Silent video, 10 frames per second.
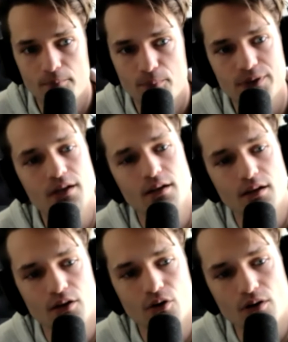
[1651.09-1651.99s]
But then it
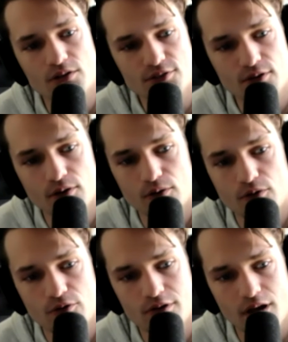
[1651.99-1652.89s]
can also
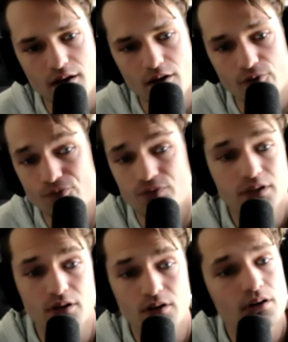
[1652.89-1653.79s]
create a
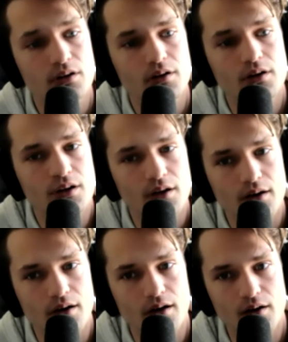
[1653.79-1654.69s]
fear
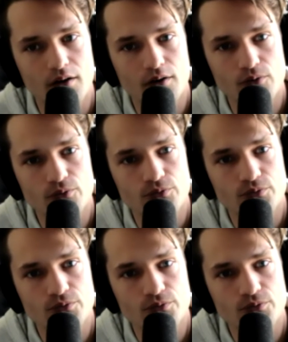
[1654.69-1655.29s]
of